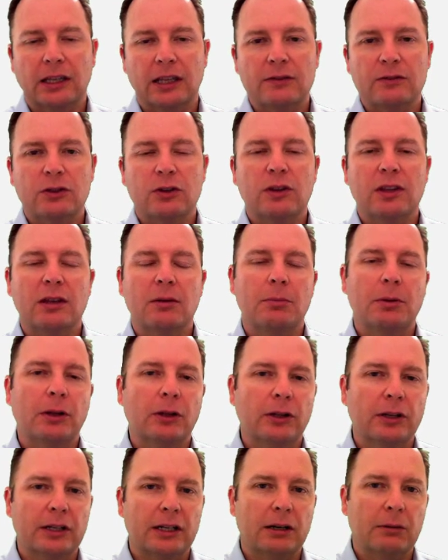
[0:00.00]
It gives you the
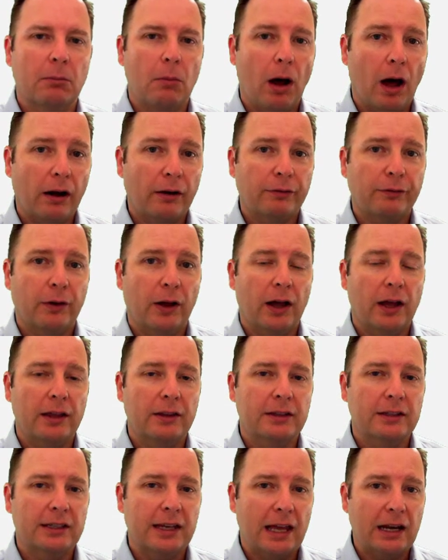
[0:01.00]
ability to
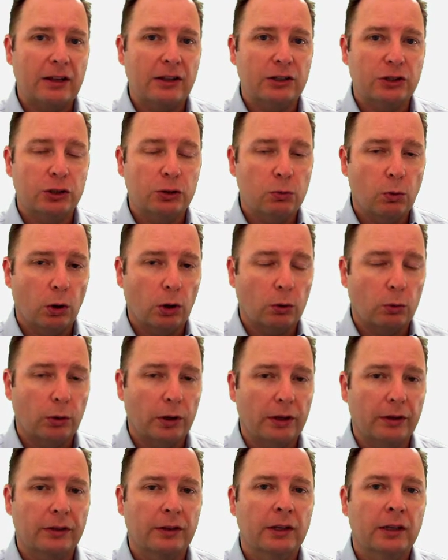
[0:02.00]
modify the data that you work
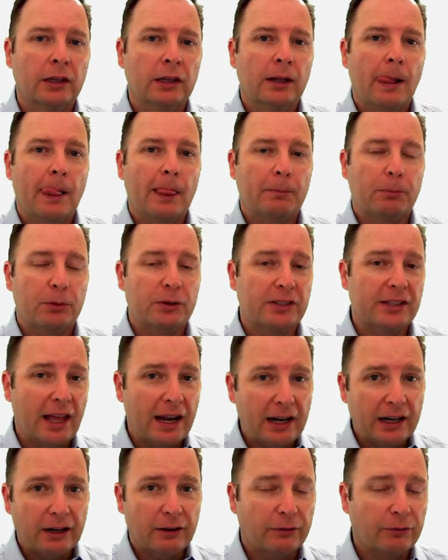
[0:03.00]
with,
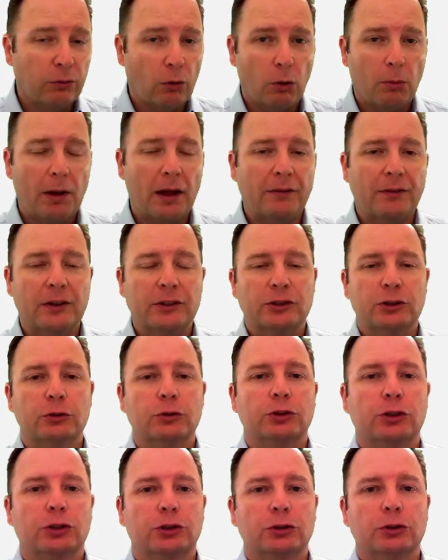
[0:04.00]
present it in a format that
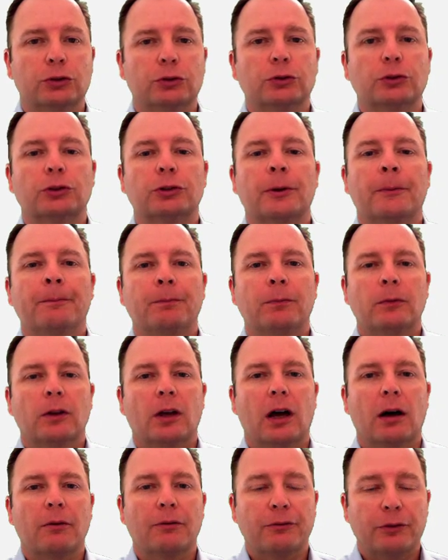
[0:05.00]
you choose,
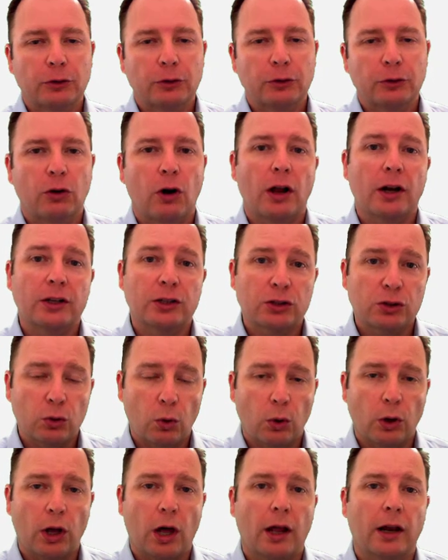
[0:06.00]
filter on it,
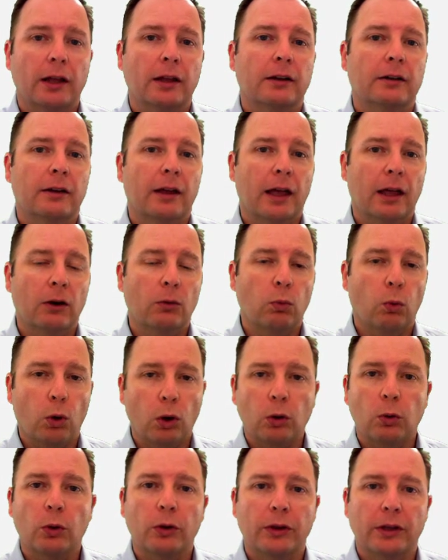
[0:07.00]
sort on it, and
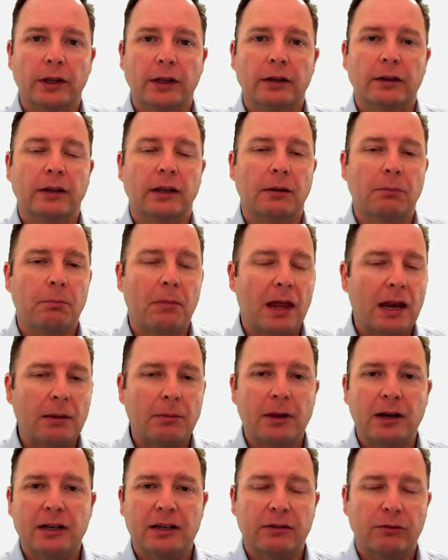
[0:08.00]
work with it in
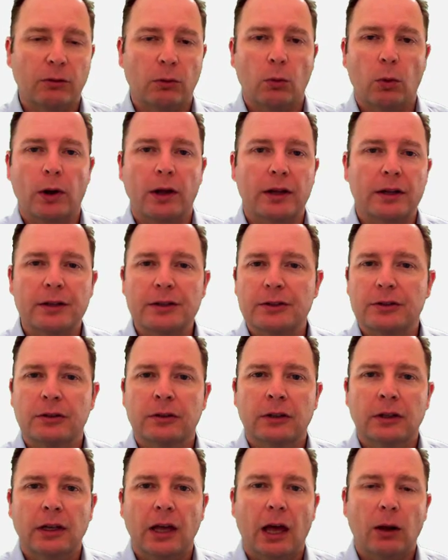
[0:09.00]
many, many different
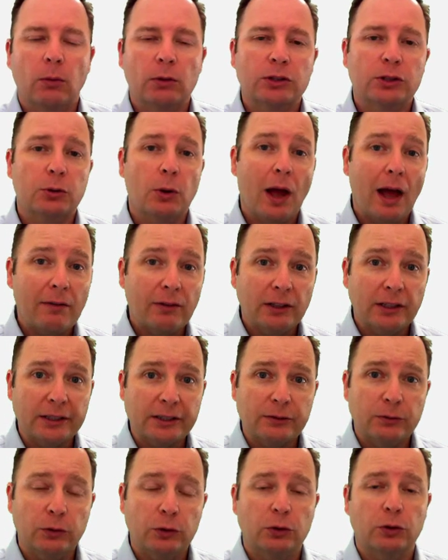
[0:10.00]
ways. And once you have a
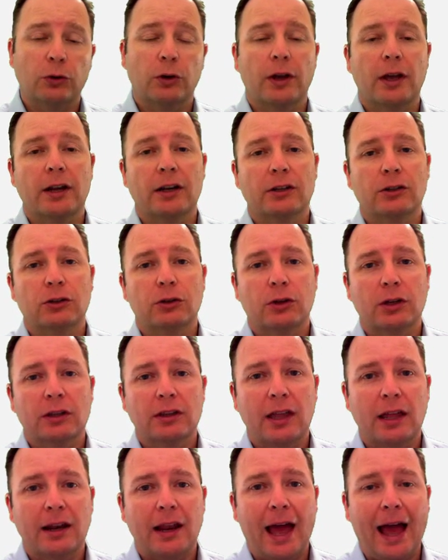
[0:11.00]
list view created, you
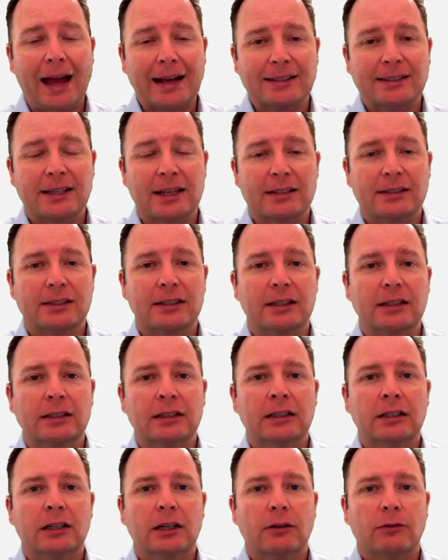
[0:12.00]
can then access
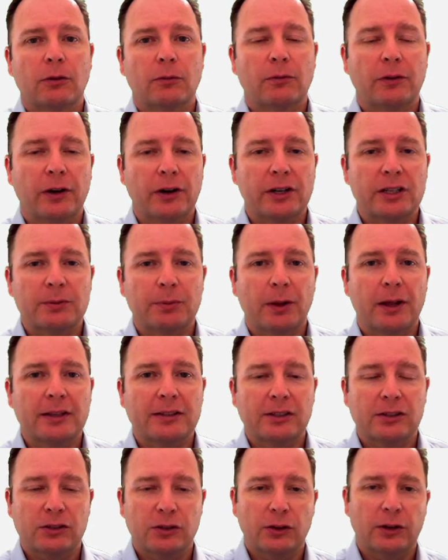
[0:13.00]
it from various
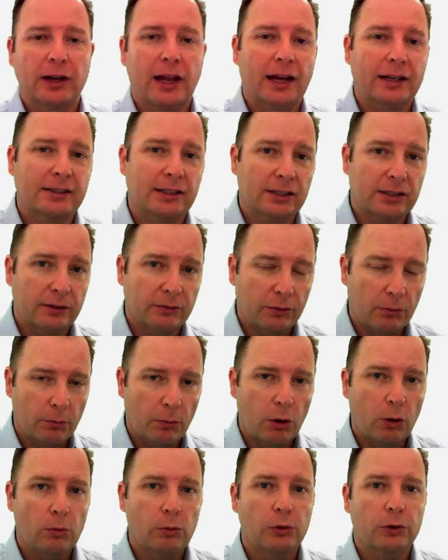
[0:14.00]
places. You can access it from
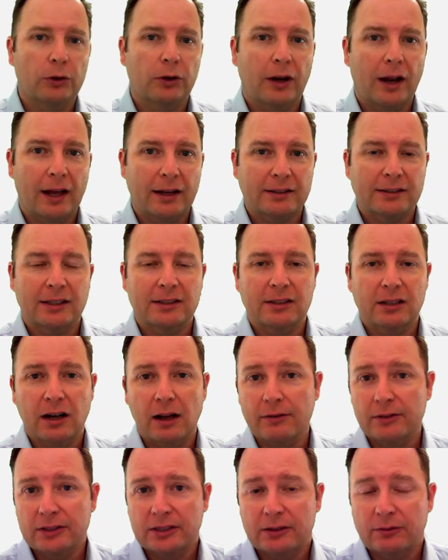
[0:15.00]
mobile, you can access it
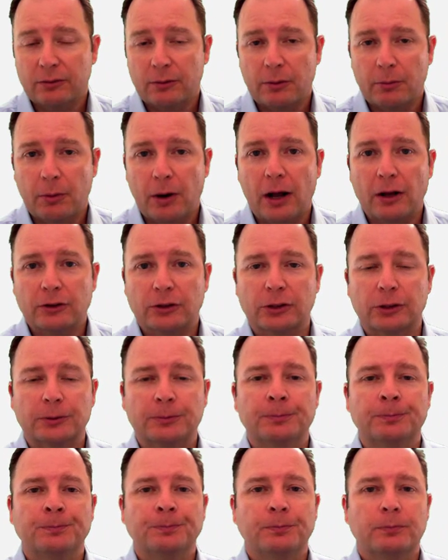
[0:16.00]
obviously from the
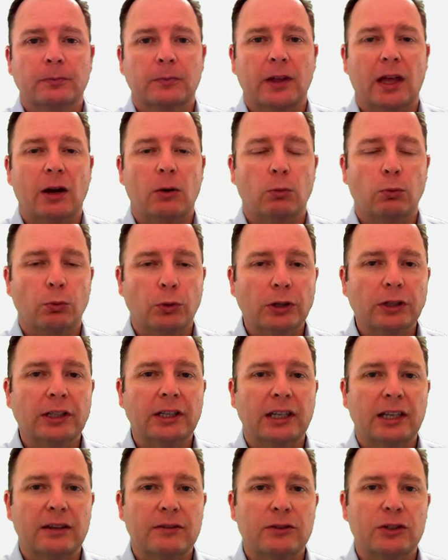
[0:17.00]
browser, and it
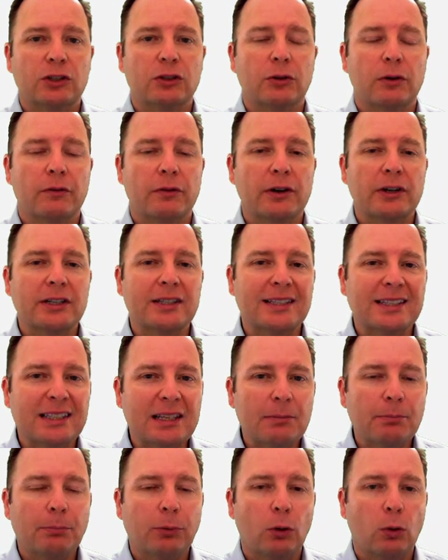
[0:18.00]
really gives you a very
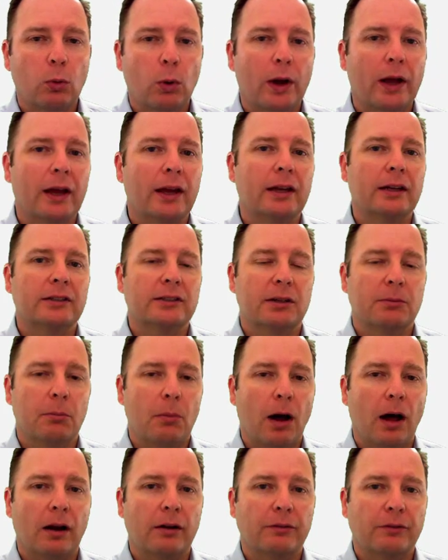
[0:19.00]
simple way to
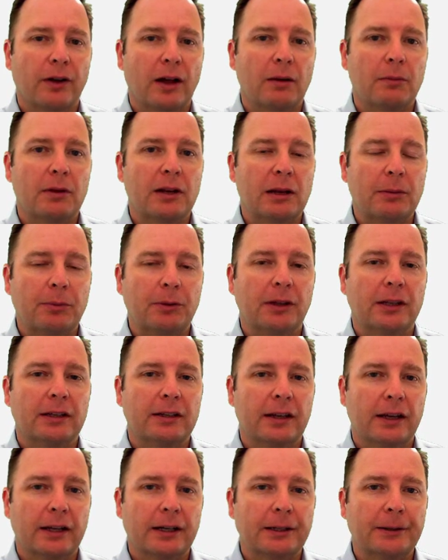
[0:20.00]
modify and
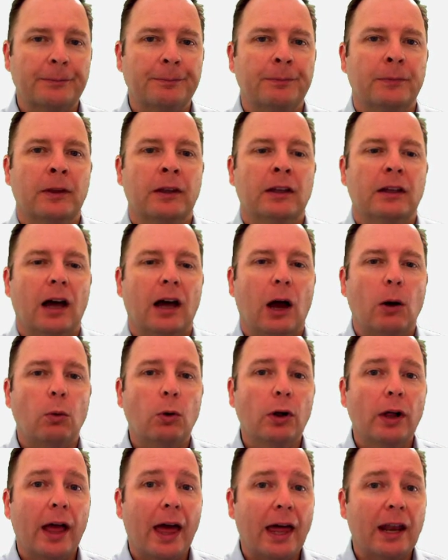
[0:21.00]
manipulate data. I
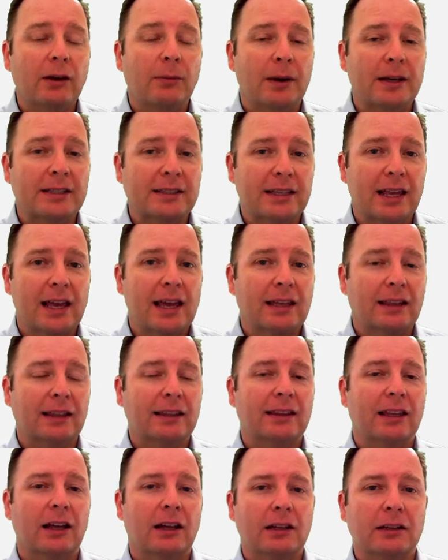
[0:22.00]
will end by saying
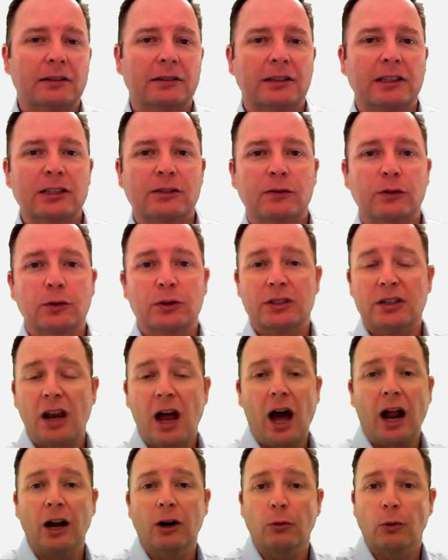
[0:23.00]
that a list view is
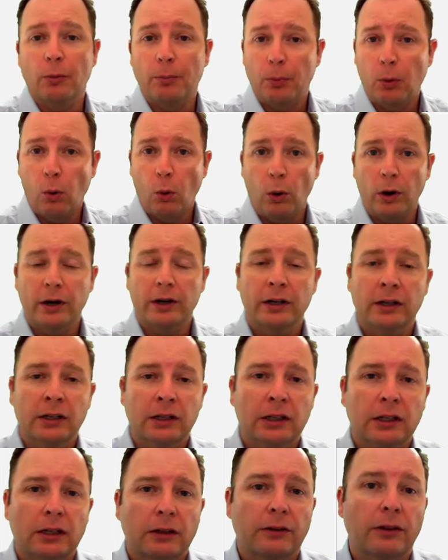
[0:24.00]
not a report.
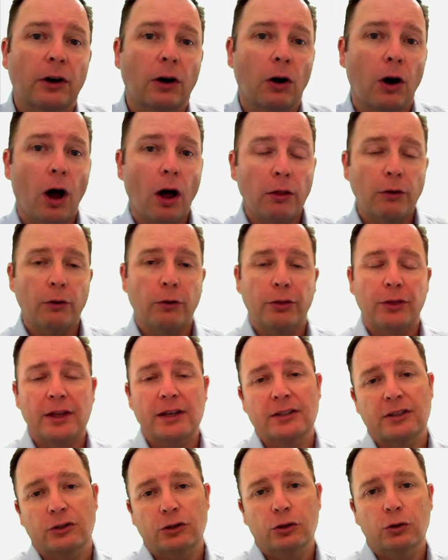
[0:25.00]
There are other
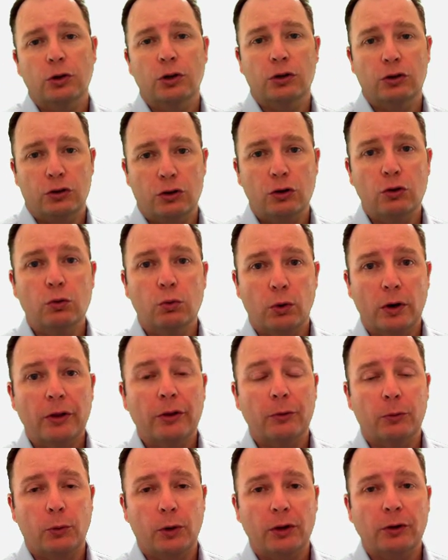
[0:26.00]
things that you can do
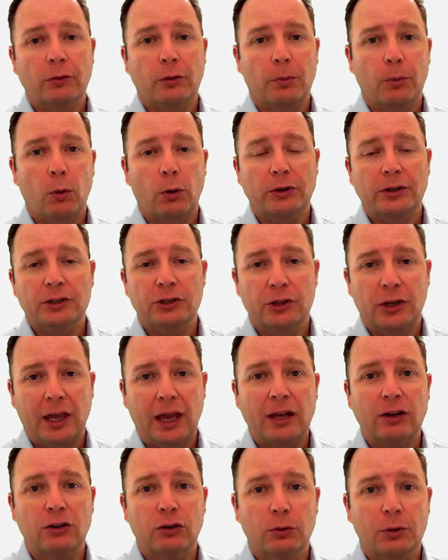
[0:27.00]
with a report that you
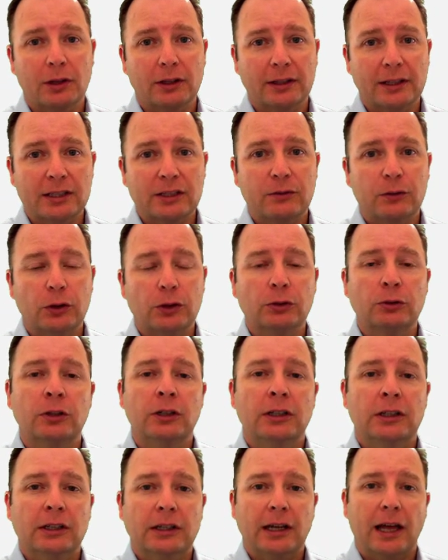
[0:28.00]
can't do with a list
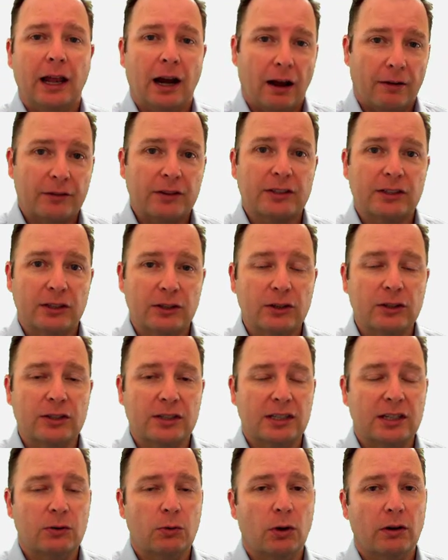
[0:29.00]
view, and obviously you
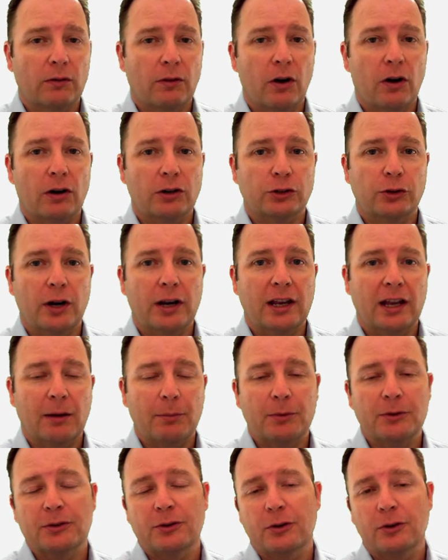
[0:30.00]
can see one of our training
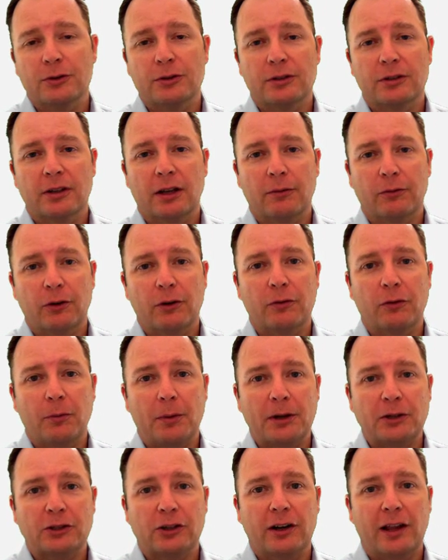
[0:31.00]
episodes for
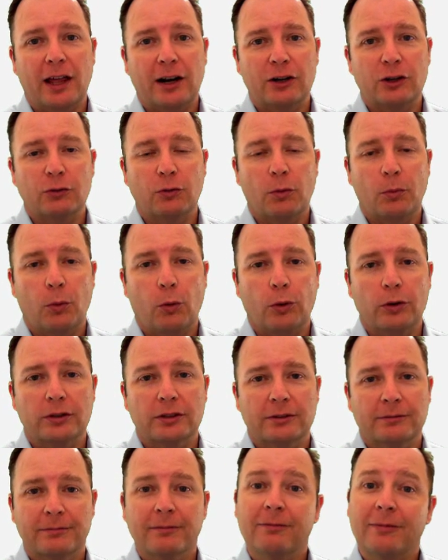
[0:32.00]
information on how to do
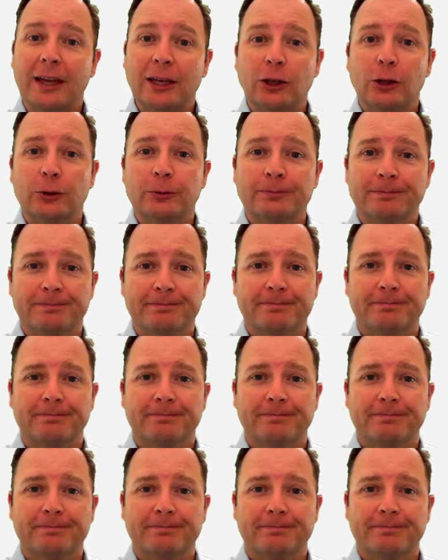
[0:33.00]
reports. Thank you.